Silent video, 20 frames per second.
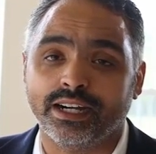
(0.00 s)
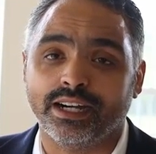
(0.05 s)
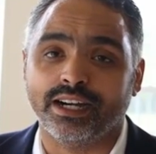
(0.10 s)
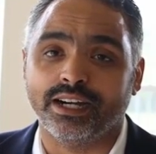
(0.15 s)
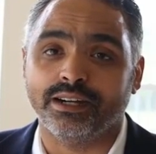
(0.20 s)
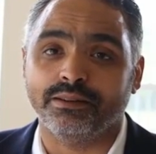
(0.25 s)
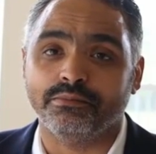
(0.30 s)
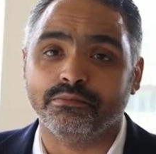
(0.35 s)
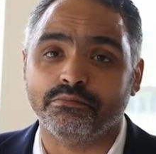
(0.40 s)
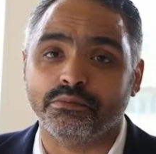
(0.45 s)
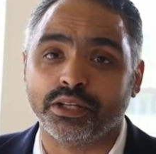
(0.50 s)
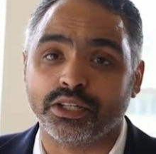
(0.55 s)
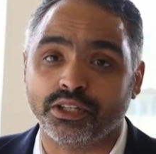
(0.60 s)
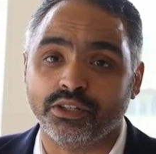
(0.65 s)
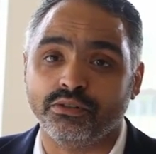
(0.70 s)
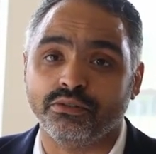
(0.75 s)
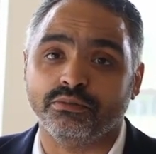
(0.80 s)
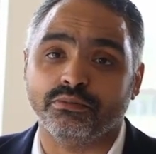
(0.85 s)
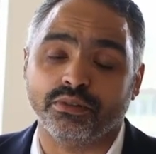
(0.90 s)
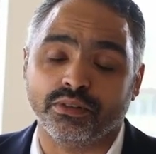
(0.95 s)
but
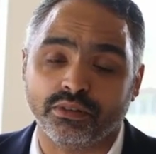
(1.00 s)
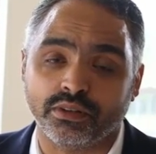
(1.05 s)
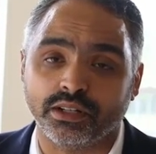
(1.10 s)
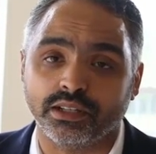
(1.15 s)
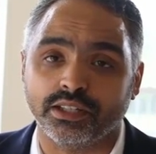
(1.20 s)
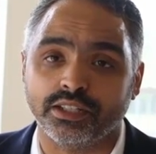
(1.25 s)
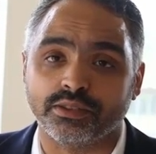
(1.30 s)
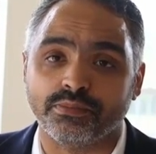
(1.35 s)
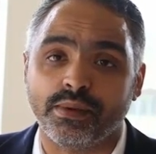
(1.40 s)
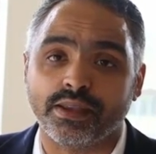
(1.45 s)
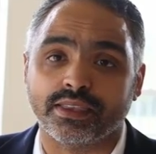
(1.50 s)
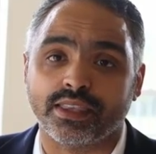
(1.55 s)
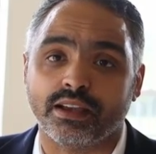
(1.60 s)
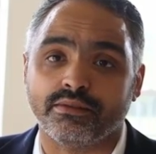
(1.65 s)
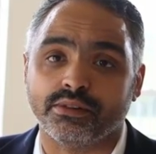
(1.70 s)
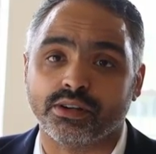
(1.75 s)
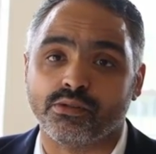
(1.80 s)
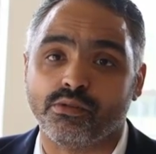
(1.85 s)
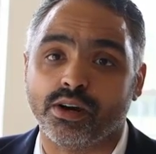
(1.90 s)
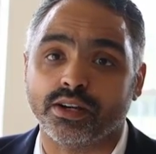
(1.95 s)
you could at least make
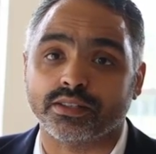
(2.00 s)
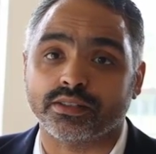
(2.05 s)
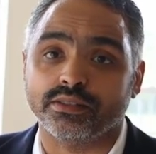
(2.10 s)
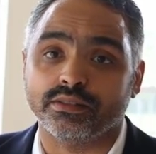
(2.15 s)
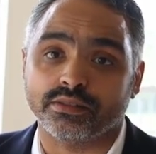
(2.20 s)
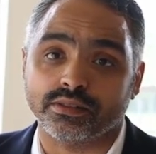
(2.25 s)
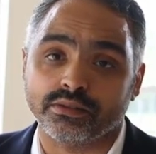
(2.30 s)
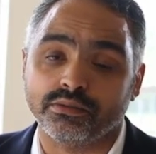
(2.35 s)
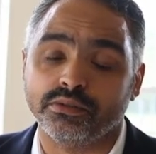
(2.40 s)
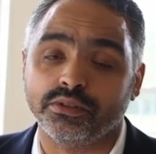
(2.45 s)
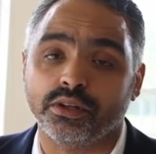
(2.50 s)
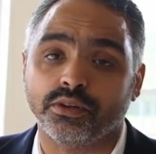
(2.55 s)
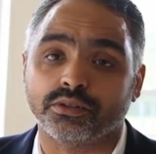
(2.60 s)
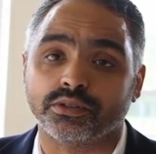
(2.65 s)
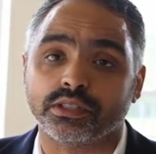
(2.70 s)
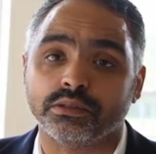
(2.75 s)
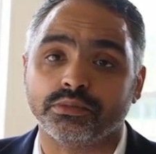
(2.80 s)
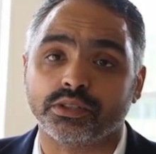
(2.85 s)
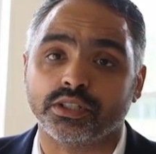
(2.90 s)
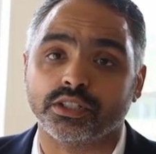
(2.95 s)
that request, and who
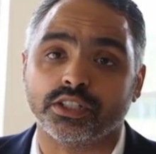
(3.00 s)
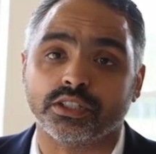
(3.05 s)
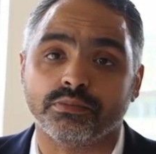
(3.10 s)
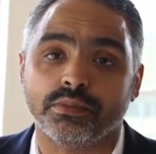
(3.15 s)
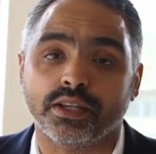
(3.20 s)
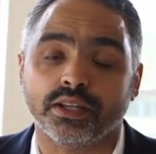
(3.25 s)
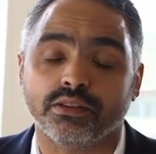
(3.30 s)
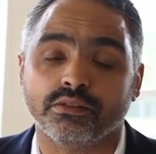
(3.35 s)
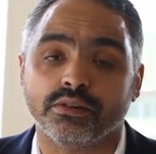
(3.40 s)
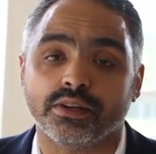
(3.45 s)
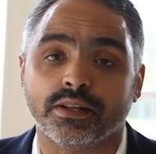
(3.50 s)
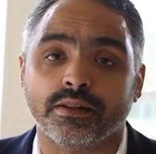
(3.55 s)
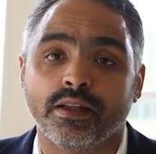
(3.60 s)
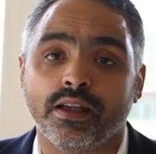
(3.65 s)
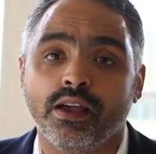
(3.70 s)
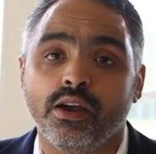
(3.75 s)
knows, some judges may agree.